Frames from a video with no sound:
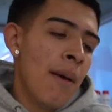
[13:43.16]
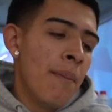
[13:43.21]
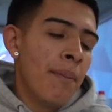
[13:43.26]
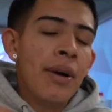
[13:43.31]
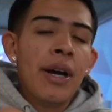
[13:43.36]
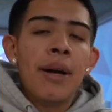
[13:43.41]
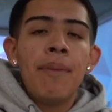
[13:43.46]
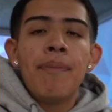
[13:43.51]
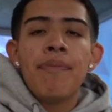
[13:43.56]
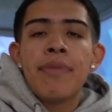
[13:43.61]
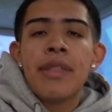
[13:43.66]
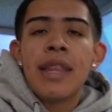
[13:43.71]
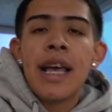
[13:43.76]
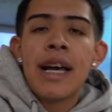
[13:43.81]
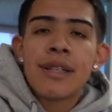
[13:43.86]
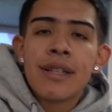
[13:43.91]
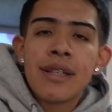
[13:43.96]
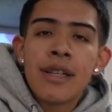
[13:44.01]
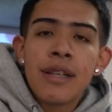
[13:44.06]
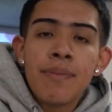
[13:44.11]
but
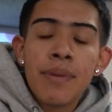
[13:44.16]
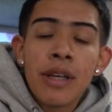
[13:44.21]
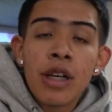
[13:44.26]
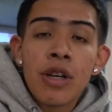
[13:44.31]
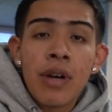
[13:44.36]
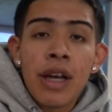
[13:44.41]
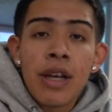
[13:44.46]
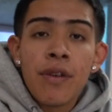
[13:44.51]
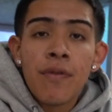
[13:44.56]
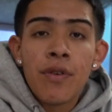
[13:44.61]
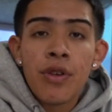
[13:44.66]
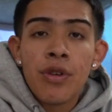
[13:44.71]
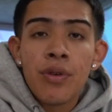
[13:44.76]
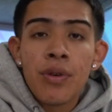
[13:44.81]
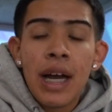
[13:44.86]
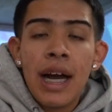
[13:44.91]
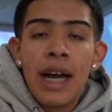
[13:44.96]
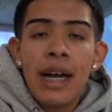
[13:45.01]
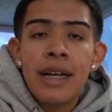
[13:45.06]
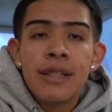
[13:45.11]
that's going to be great for you
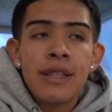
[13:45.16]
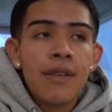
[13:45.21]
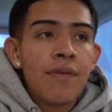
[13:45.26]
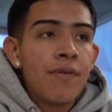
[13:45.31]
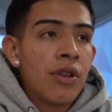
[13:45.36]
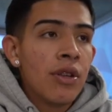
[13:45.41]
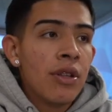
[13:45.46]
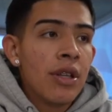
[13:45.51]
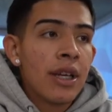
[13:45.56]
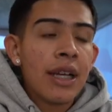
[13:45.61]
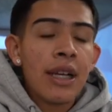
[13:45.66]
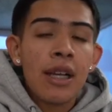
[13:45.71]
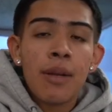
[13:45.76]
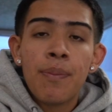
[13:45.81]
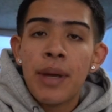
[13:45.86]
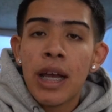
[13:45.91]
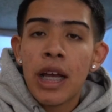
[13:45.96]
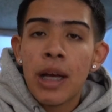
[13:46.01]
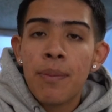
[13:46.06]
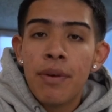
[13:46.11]
guys if you're looking to
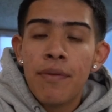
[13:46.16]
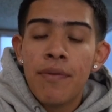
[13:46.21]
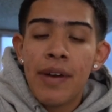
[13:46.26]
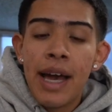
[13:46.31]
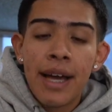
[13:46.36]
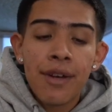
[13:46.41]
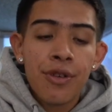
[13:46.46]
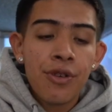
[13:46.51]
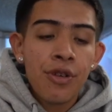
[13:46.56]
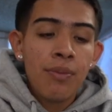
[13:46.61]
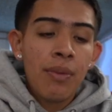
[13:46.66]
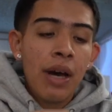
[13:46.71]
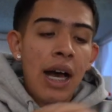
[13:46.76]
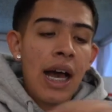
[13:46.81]
pick up a vacuum.